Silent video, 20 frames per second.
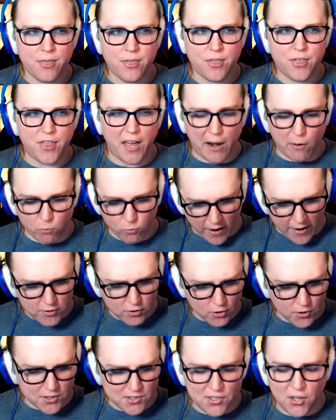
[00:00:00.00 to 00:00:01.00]
that
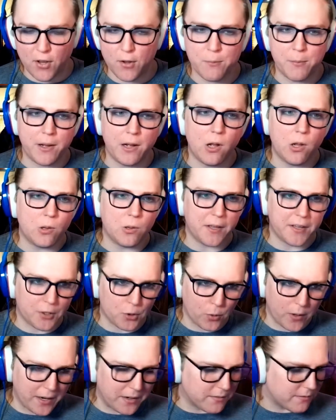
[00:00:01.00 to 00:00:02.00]
renders him
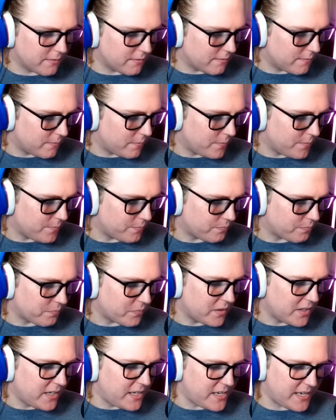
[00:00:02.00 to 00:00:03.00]
illiterate.
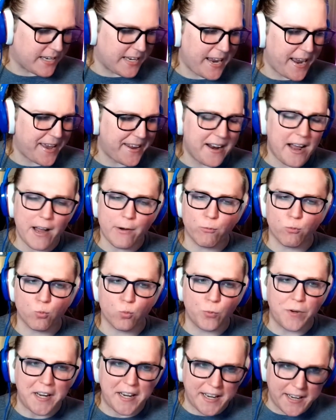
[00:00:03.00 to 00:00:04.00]
He cannot
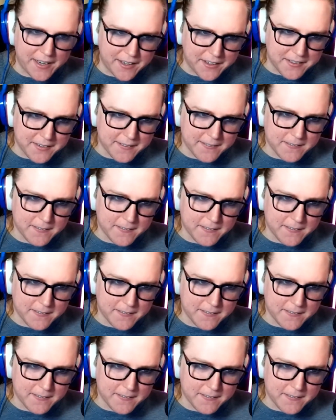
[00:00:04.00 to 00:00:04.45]
read.